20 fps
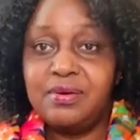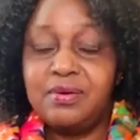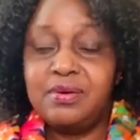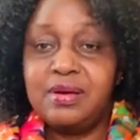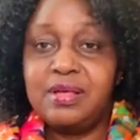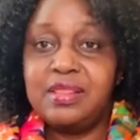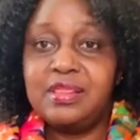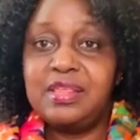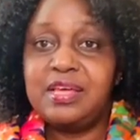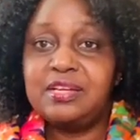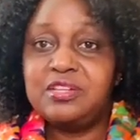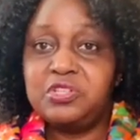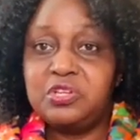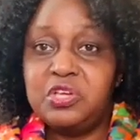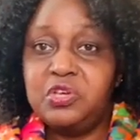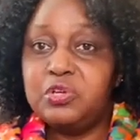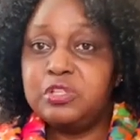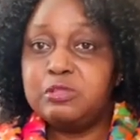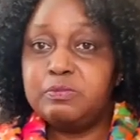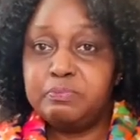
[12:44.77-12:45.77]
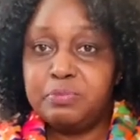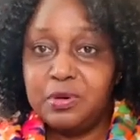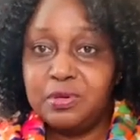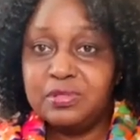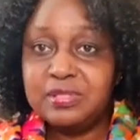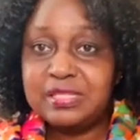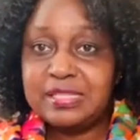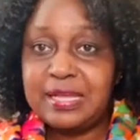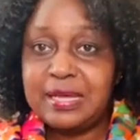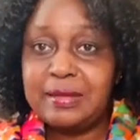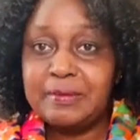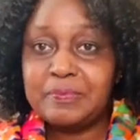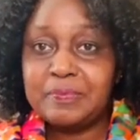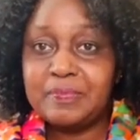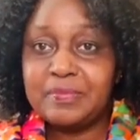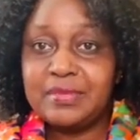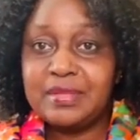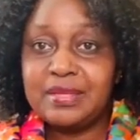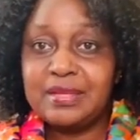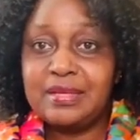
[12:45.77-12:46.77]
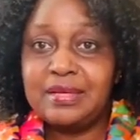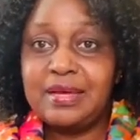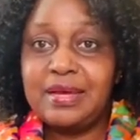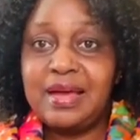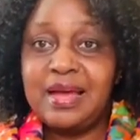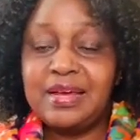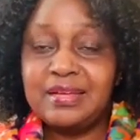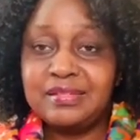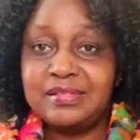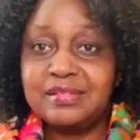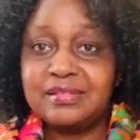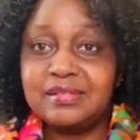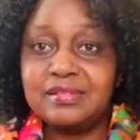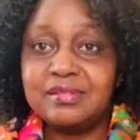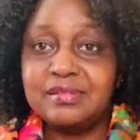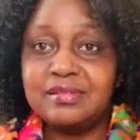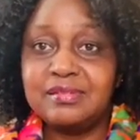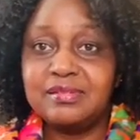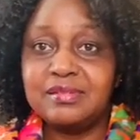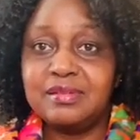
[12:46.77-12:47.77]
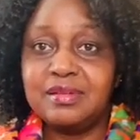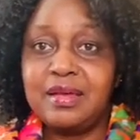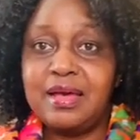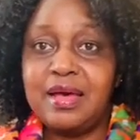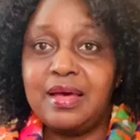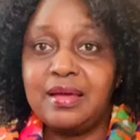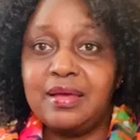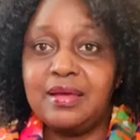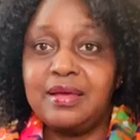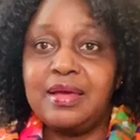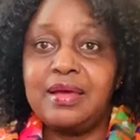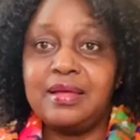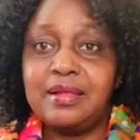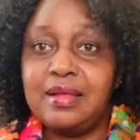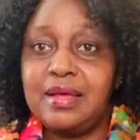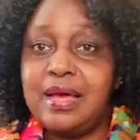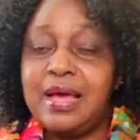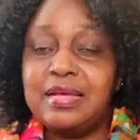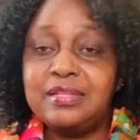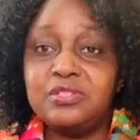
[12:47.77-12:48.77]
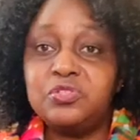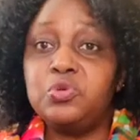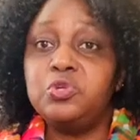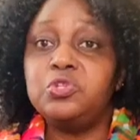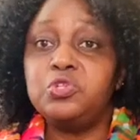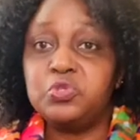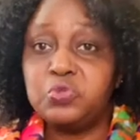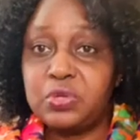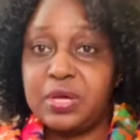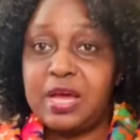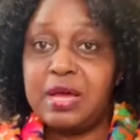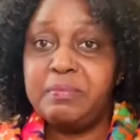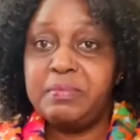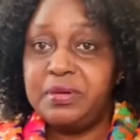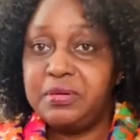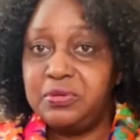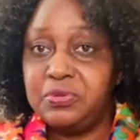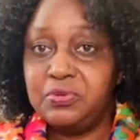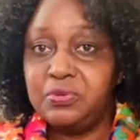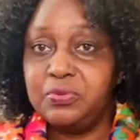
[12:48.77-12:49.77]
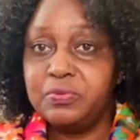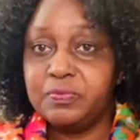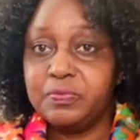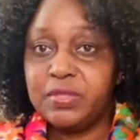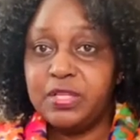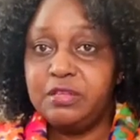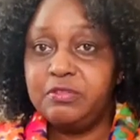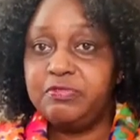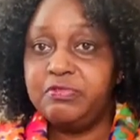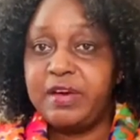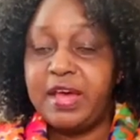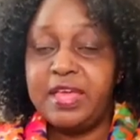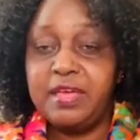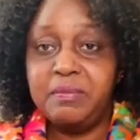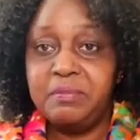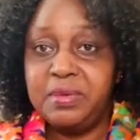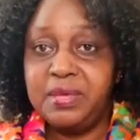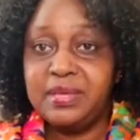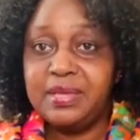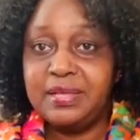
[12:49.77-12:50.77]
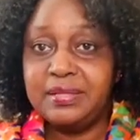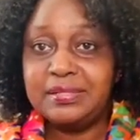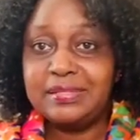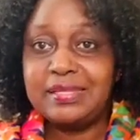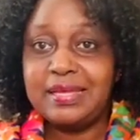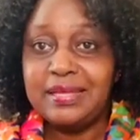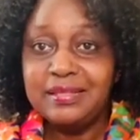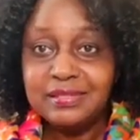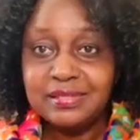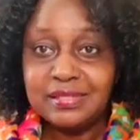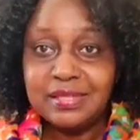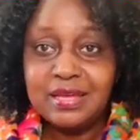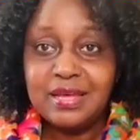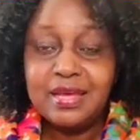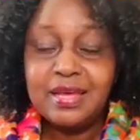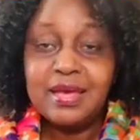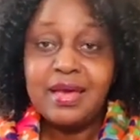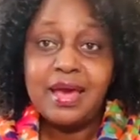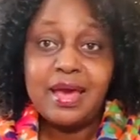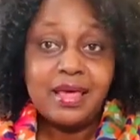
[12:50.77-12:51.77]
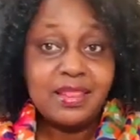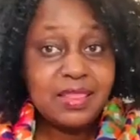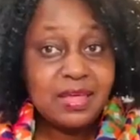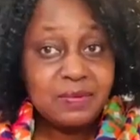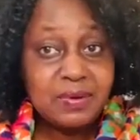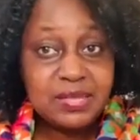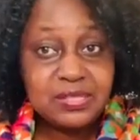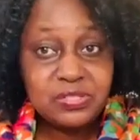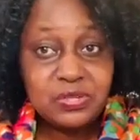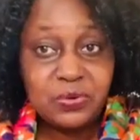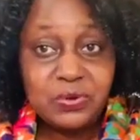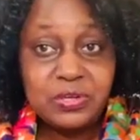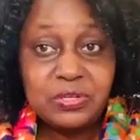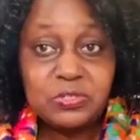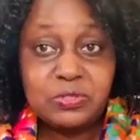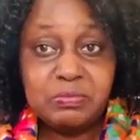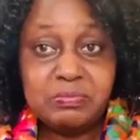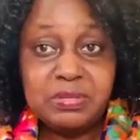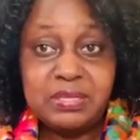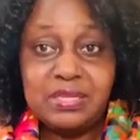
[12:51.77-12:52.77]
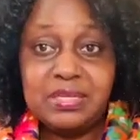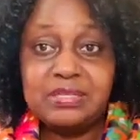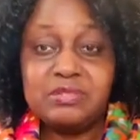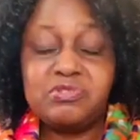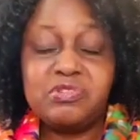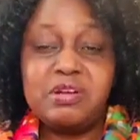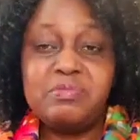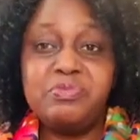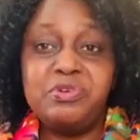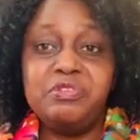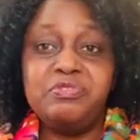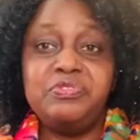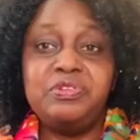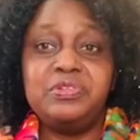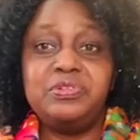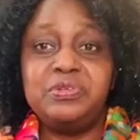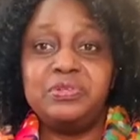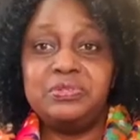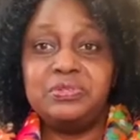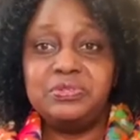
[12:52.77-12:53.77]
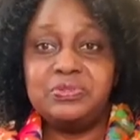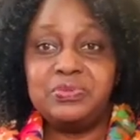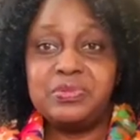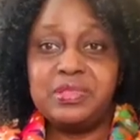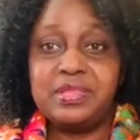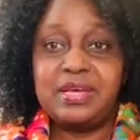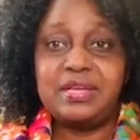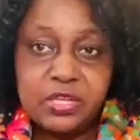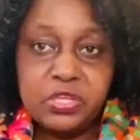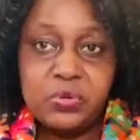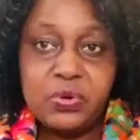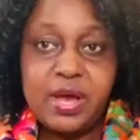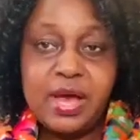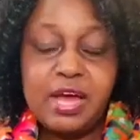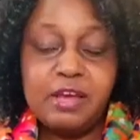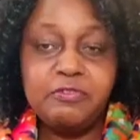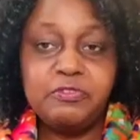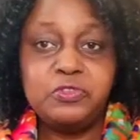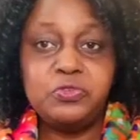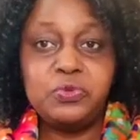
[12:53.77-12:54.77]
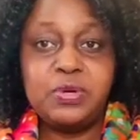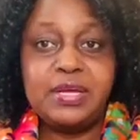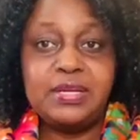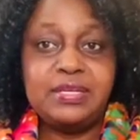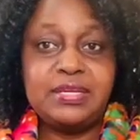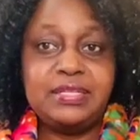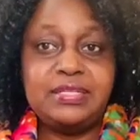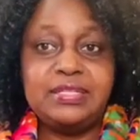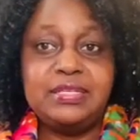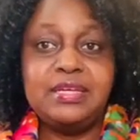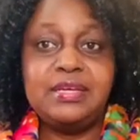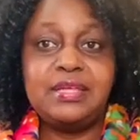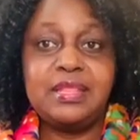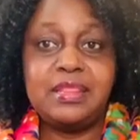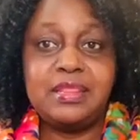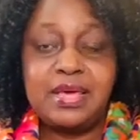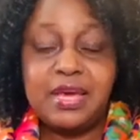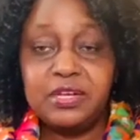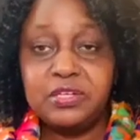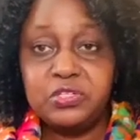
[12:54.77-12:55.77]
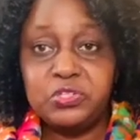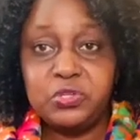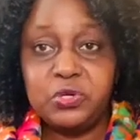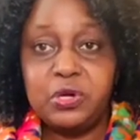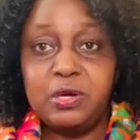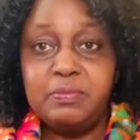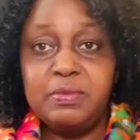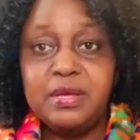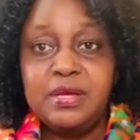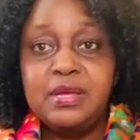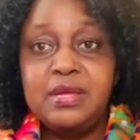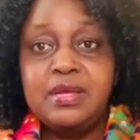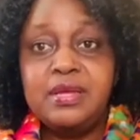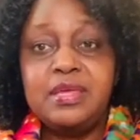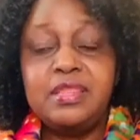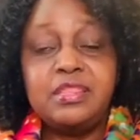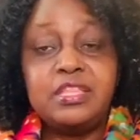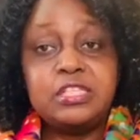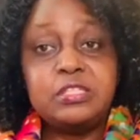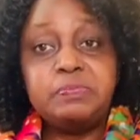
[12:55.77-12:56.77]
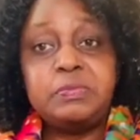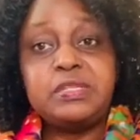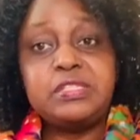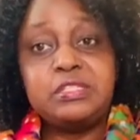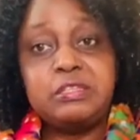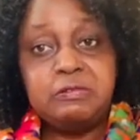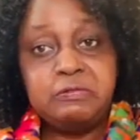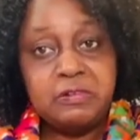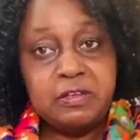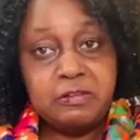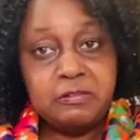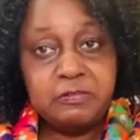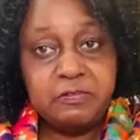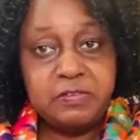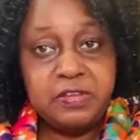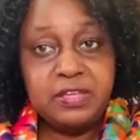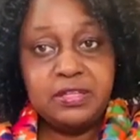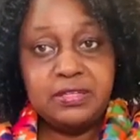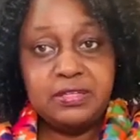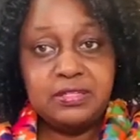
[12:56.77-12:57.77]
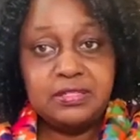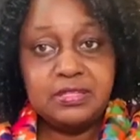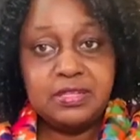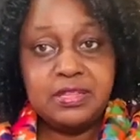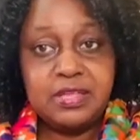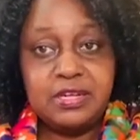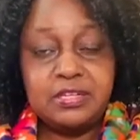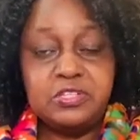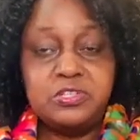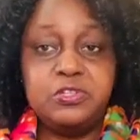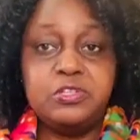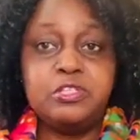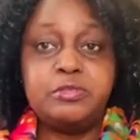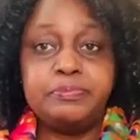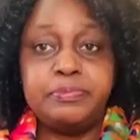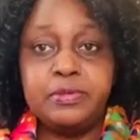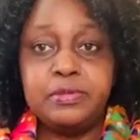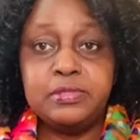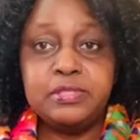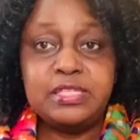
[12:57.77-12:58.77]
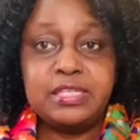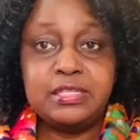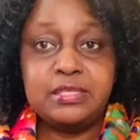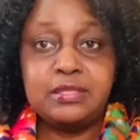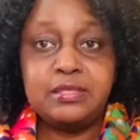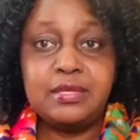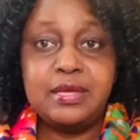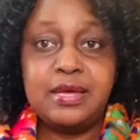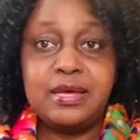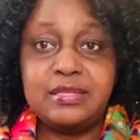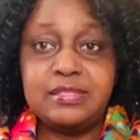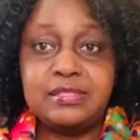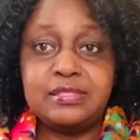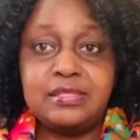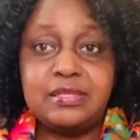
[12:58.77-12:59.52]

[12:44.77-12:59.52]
that your sponsor has told you to come and do, if I am making sense. Otherwise, you're going to be in trouble if you don't do that. You have to undertake that job in the specific field that your sponsor has